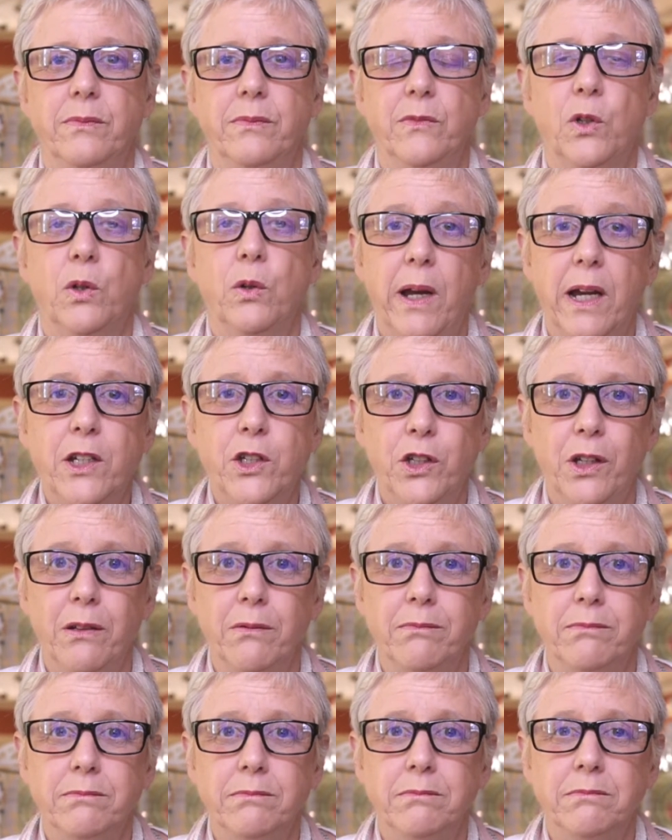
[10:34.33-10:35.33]
correction
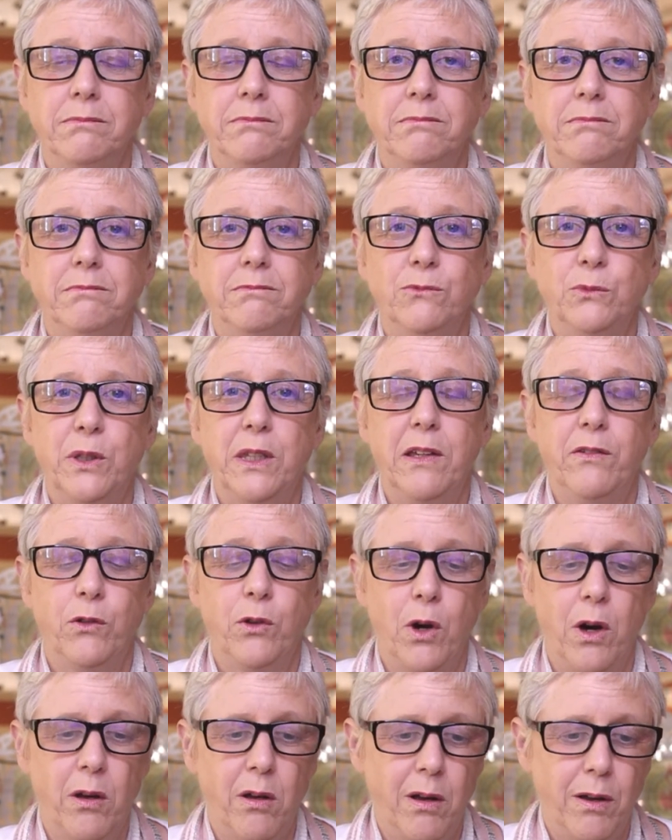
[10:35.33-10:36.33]
when they've
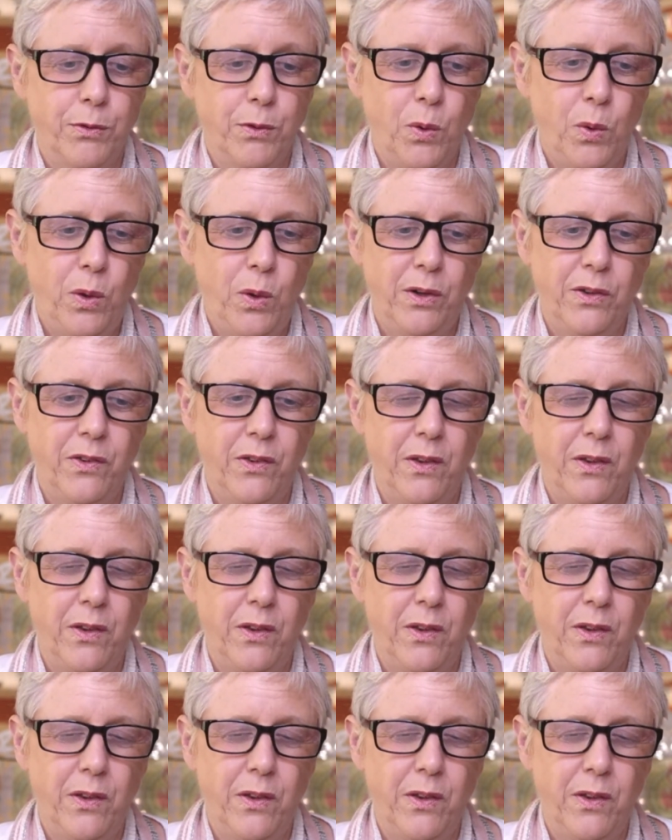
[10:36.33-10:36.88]
gone off course.